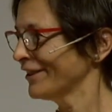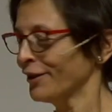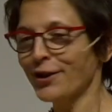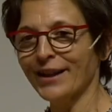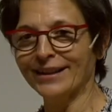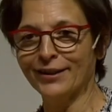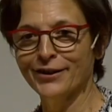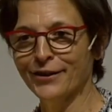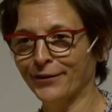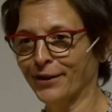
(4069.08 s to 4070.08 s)
talk and
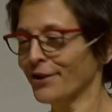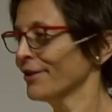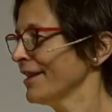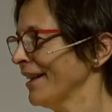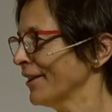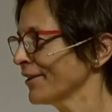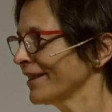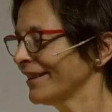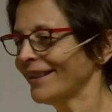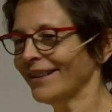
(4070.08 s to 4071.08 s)
also for your
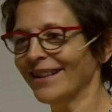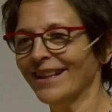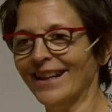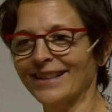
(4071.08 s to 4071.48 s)
generosity.